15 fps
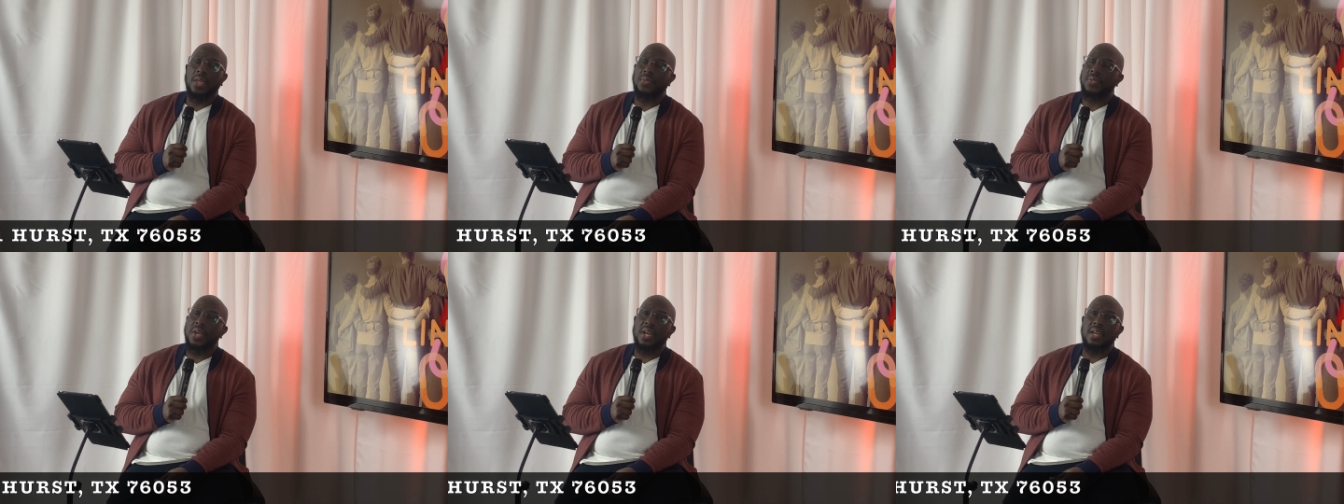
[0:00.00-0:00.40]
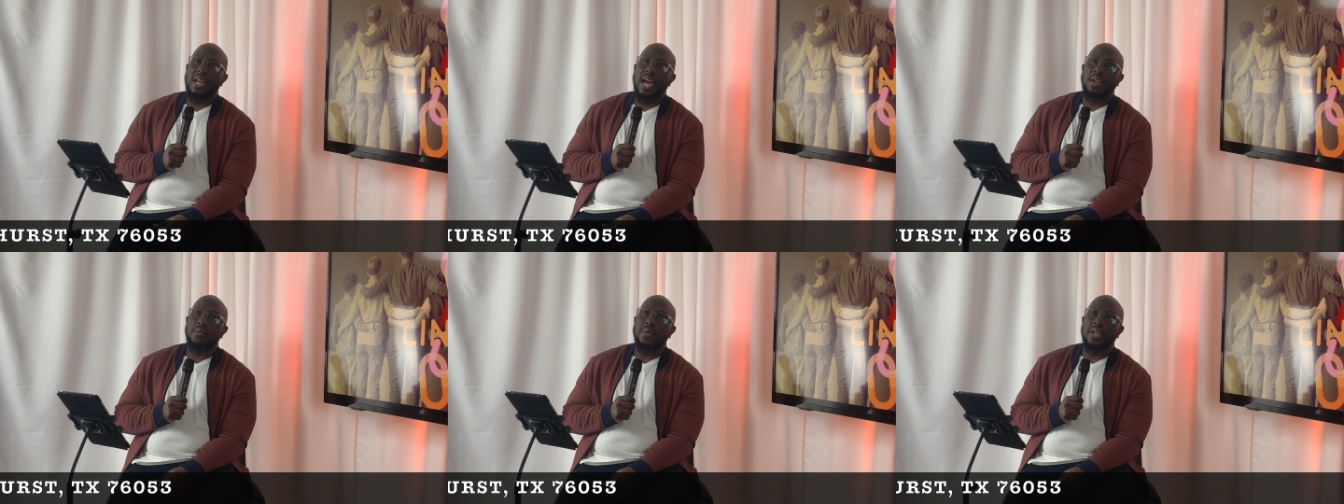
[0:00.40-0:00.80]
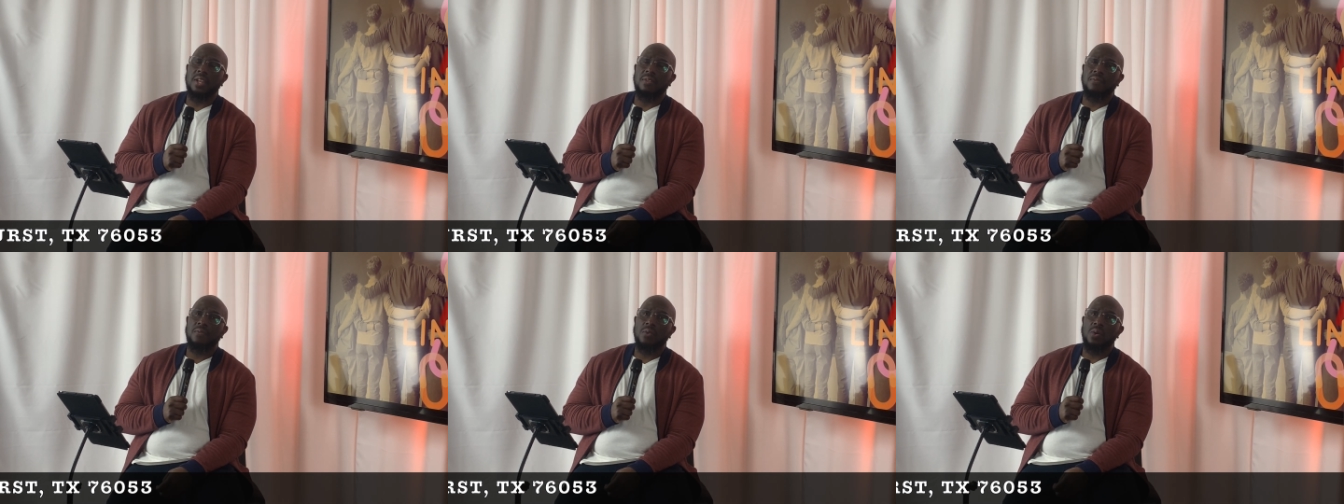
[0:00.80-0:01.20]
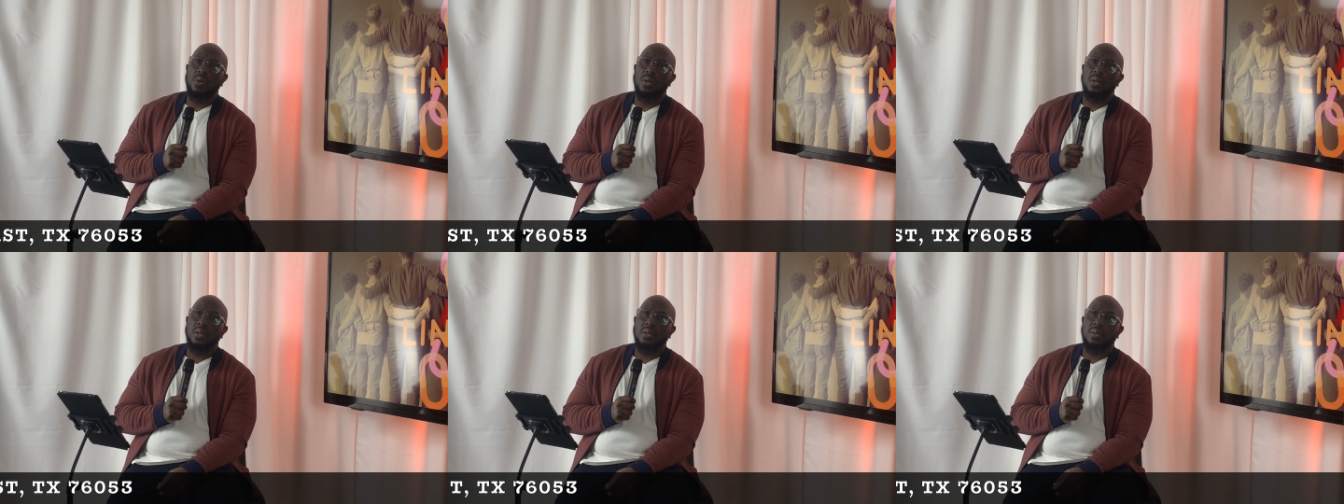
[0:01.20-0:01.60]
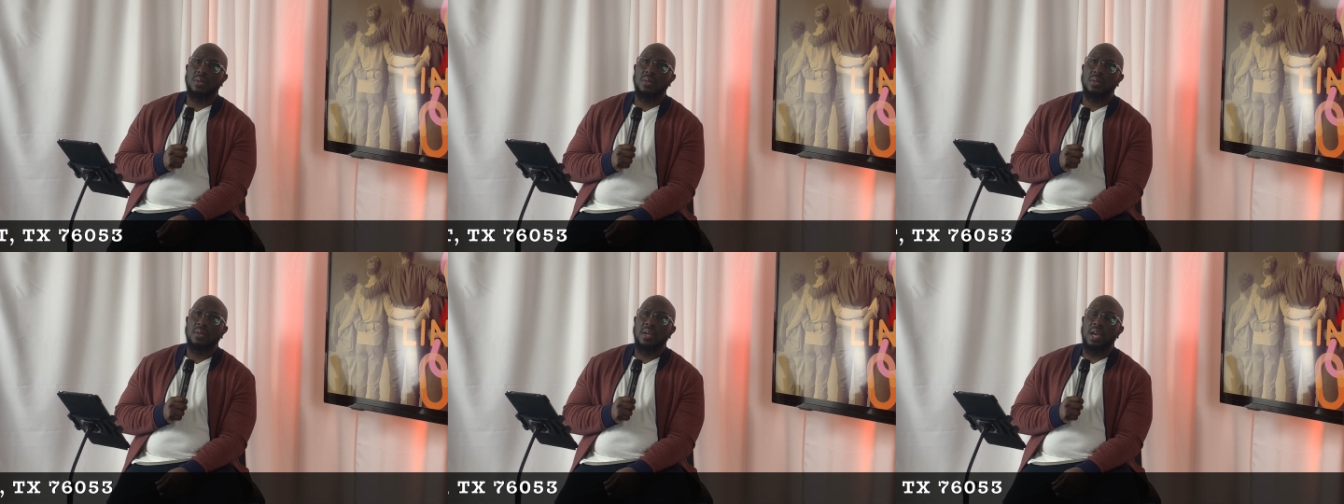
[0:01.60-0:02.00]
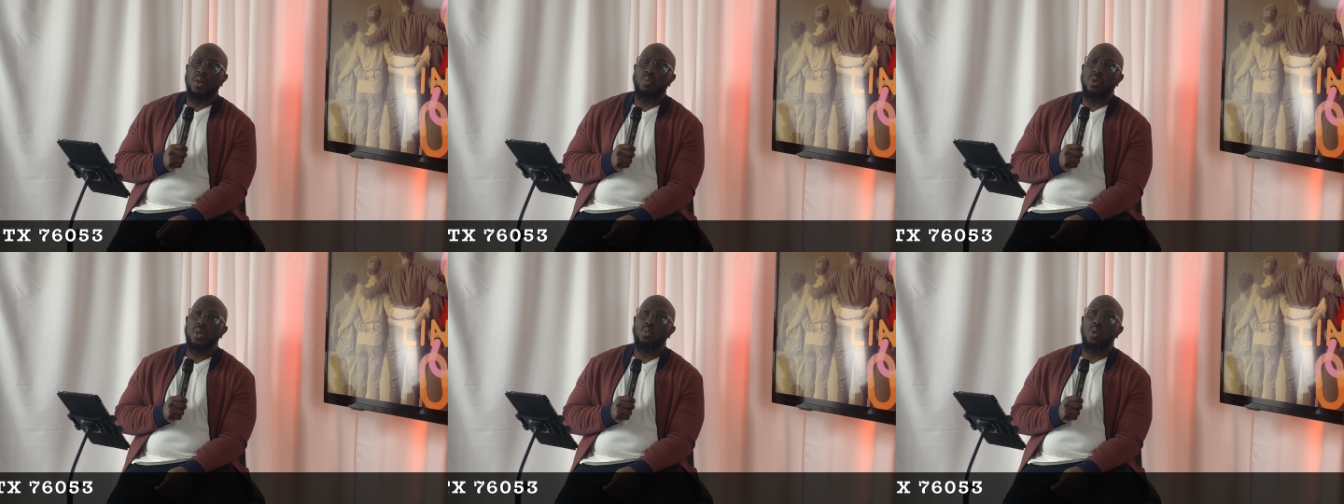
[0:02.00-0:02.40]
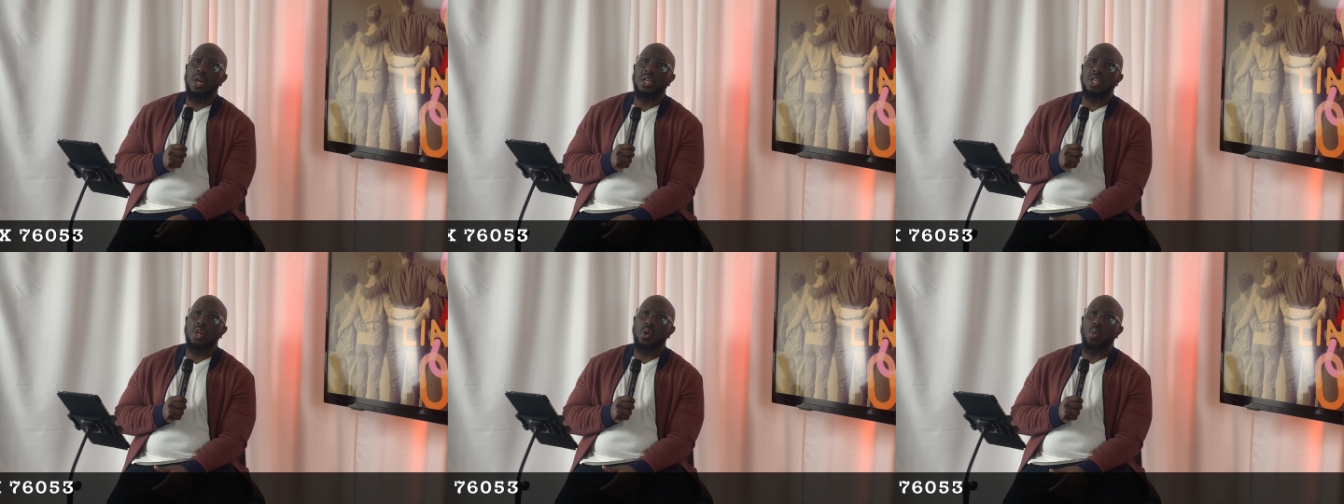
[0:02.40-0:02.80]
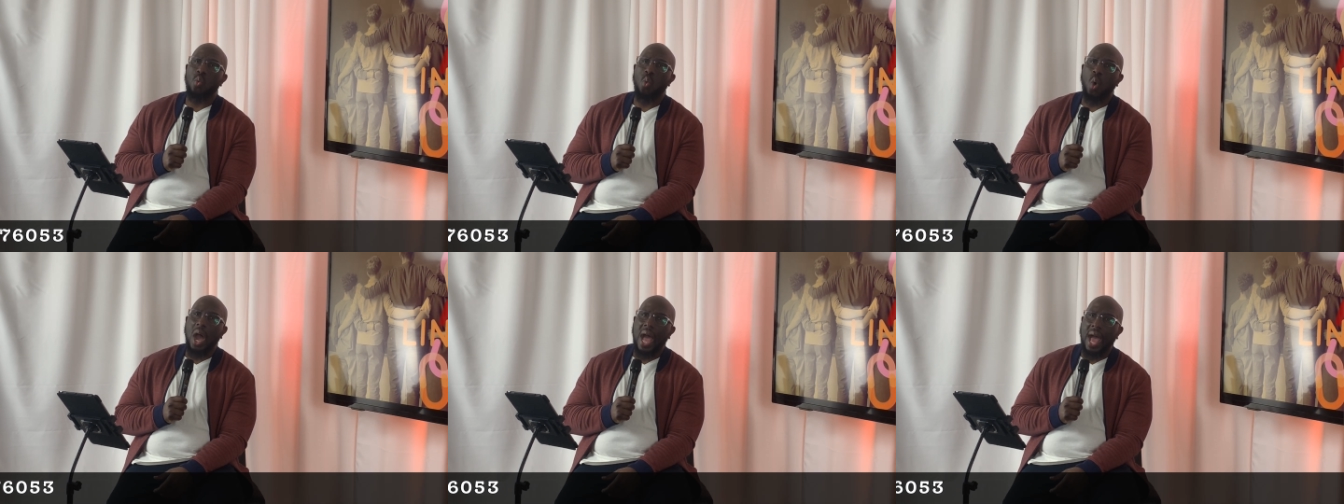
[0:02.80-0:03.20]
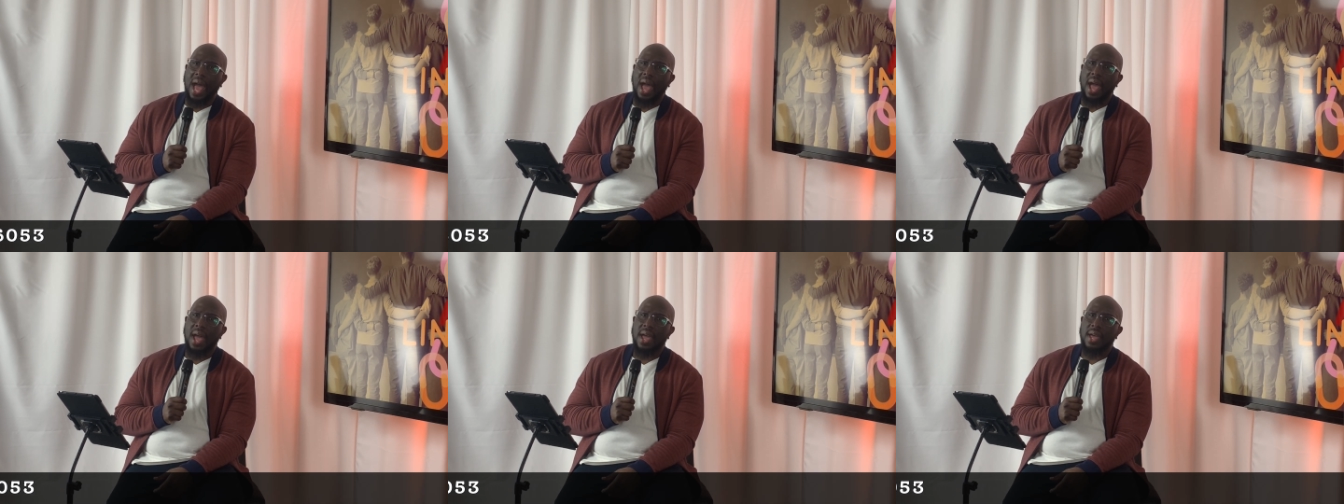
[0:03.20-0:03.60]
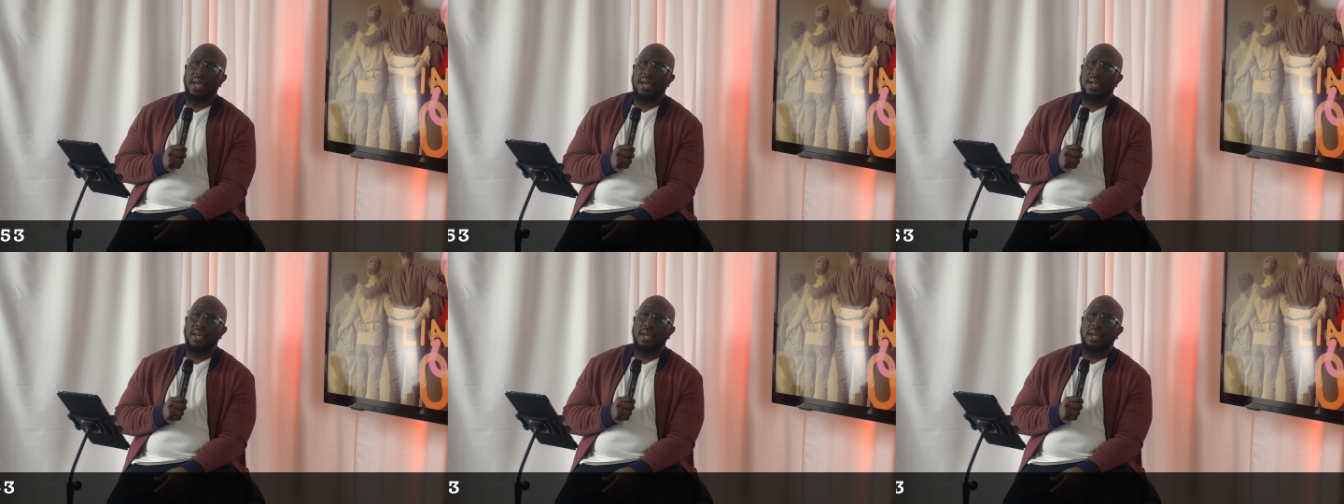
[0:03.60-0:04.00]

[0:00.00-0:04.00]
that they're not ready for. And we wonder why